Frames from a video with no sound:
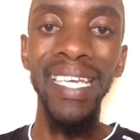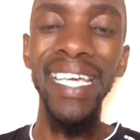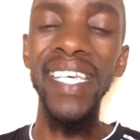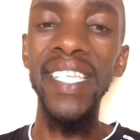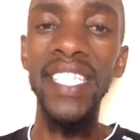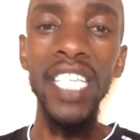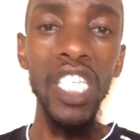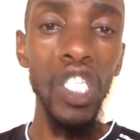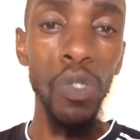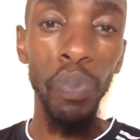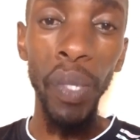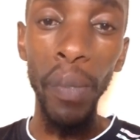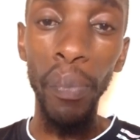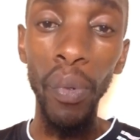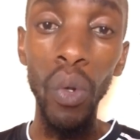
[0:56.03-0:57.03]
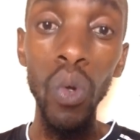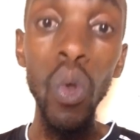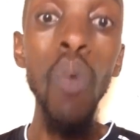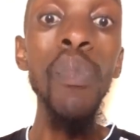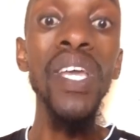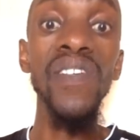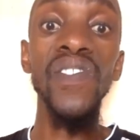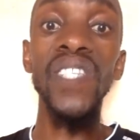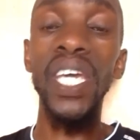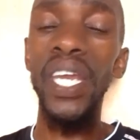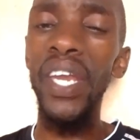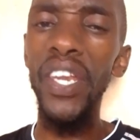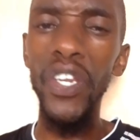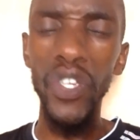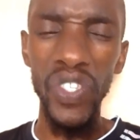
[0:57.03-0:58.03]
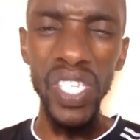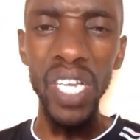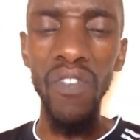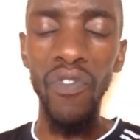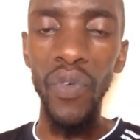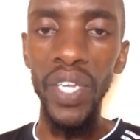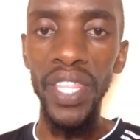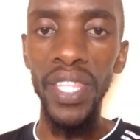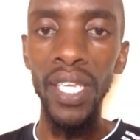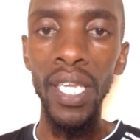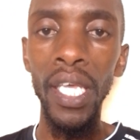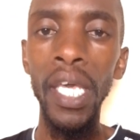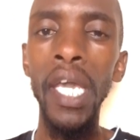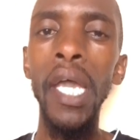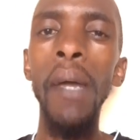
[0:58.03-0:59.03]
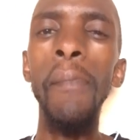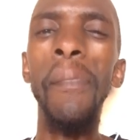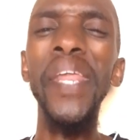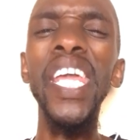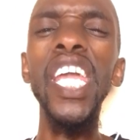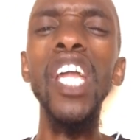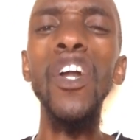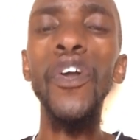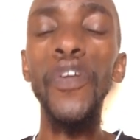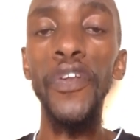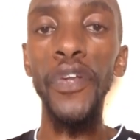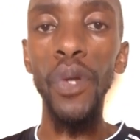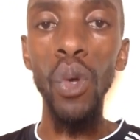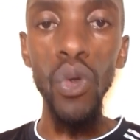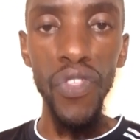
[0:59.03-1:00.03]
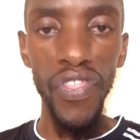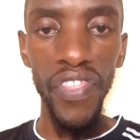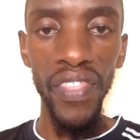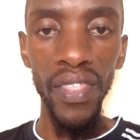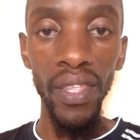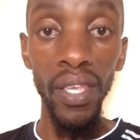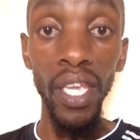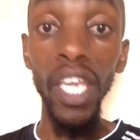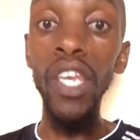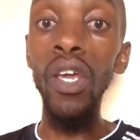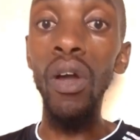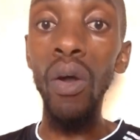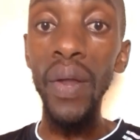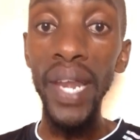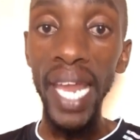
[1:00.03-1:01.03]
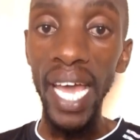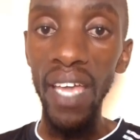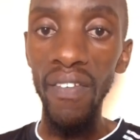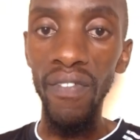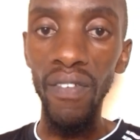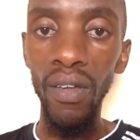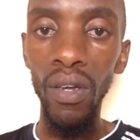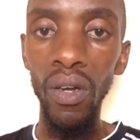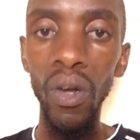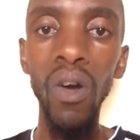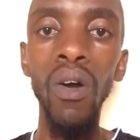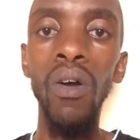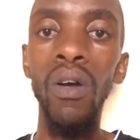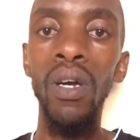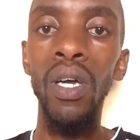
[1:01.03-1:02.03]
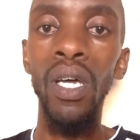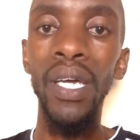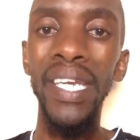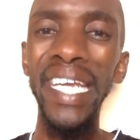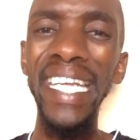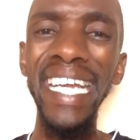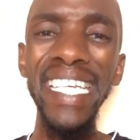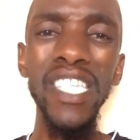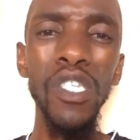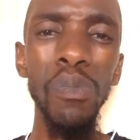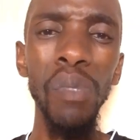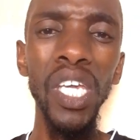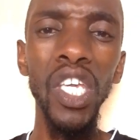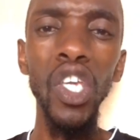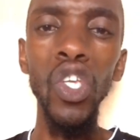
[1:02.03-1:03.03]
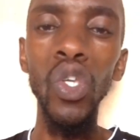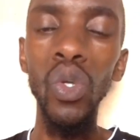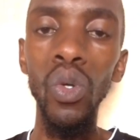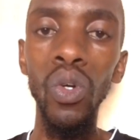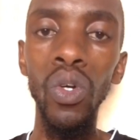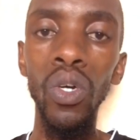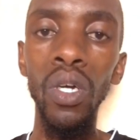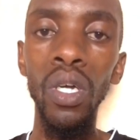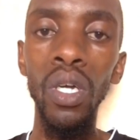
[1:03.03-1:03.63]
is this people whom you surround yourself with bringing growth in your own life, or oh, they're just making you